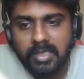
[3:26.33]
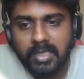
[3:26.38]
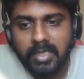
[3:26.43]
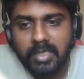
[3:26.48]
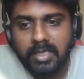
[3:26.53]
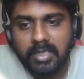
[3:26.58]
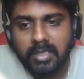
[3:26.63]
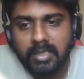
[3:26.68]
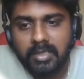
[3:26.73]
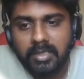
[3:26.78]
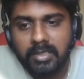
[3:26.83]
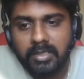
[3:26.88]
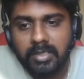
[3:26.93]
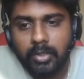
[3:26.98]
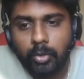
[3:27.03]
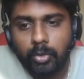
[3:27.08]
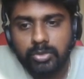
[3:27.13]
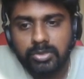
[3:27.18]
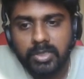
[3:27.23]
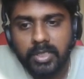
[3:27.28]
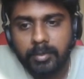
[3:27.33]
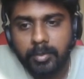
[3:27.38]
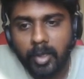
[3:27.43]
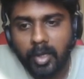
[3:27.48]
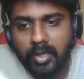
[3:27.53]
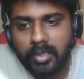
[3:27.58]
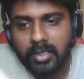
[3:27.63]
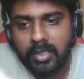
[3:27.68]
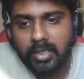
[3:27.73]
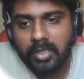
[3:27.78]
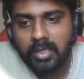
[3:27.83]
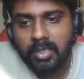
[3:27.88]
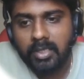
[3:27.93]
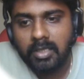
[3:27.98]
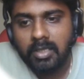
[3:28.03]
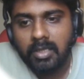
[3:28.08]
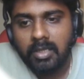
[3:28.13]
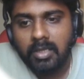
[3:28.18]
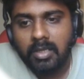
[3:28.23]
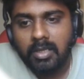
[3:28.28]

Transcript: like the rows like product ID